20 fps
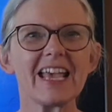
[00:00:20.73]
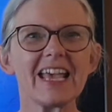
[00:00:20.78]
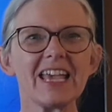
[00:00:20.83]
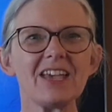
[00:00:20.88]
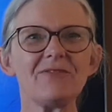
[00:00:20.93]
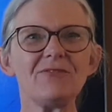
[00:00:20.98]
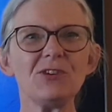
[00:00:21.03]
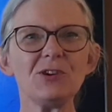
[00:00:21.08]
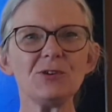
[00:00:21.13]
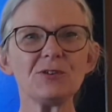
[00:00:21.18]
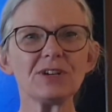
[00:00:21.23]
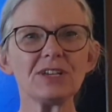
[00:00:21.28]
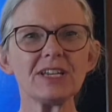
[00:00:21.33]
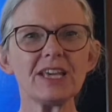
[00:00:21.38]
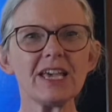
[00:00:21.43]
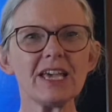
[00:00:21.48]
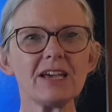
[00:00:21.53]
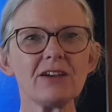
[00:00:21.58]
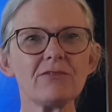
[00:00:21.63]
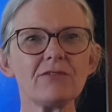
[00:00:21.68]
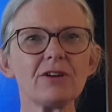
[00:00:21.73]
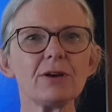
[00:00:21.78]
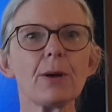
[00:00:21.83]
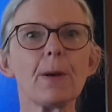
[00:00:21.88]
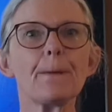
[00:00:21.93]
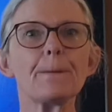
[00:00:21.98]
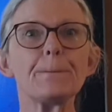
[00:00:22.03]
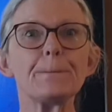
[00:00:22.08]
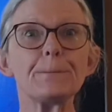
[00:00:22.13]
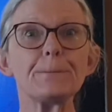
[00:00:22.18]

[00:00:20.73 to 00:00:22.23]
If you can hear a